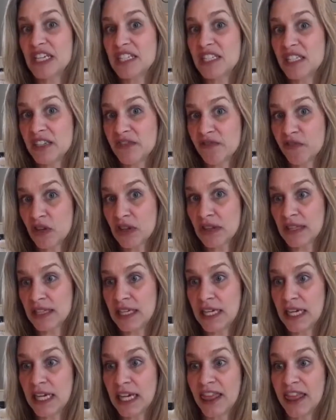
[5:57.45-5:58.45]

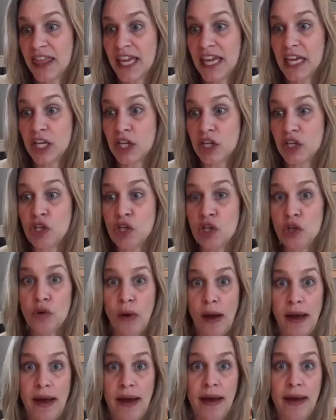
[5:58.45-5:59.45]
differently than you
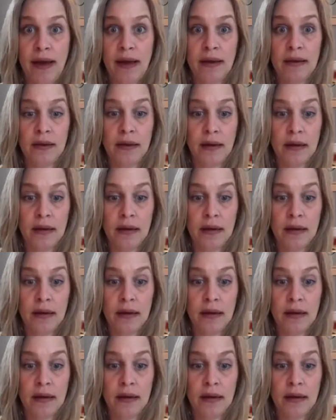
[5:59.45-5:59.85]
had